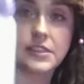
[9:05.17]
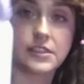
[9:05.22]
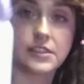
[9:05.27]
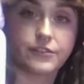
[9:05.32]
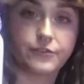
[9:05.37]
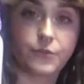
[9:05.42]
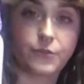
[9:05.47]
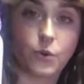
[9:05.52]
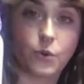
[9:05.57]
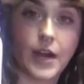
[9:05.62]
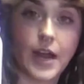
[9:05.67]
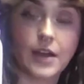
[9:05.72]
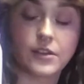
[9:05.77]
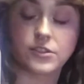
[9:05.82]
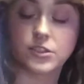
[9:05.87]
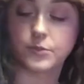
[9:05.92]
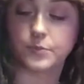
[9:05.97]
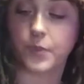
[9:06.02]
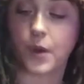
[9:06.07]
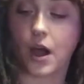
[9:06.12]
is a
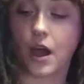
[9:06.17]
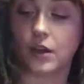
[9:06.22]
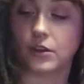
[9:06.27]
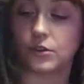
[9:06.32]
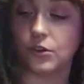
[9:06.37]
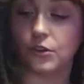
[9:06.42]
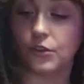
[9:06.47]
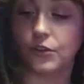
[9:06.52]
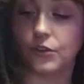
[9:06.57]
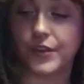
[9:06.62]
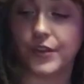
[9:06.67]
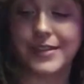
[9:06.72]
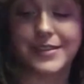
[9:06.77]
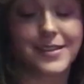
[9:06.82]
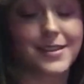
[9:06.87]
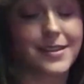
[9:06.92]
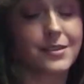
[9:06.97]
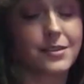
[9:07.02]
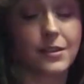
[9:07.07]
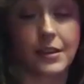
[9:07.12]
4-ounce bottle. This
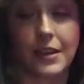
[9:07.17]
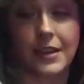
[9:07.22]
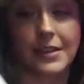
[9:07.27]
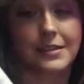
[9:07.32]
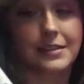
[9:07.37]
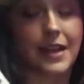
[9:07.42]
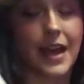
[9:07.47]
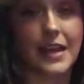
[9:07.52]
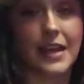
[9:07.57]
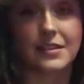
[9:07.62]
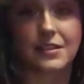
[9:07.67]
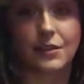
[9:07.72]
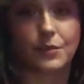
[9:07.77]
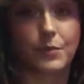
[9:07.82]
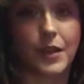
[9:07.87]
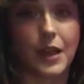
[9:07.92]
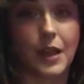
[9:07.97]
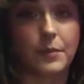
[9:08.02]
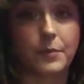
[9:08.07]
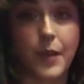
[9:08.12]
has lasted
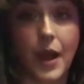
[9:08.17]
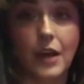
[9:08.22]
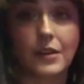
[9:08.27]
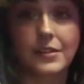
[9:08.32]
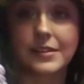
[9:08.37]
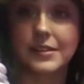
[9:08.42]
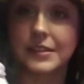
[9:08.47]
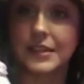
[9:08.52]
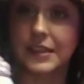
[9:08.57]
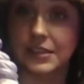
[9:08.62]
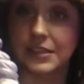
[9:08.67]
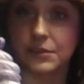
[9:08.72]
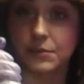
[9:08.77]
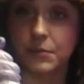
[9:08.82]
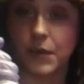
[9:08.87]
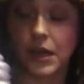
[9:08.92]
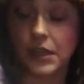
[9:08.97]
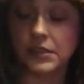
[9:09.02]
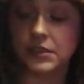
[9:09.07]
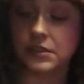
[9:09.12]
me about 6
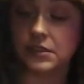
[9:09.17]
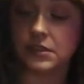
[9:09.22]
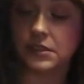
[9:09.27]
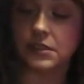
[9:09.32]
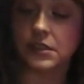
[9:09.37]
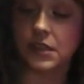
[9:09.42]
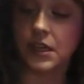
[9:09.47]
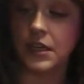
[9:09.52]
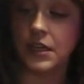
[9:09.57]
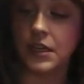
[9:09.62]
months.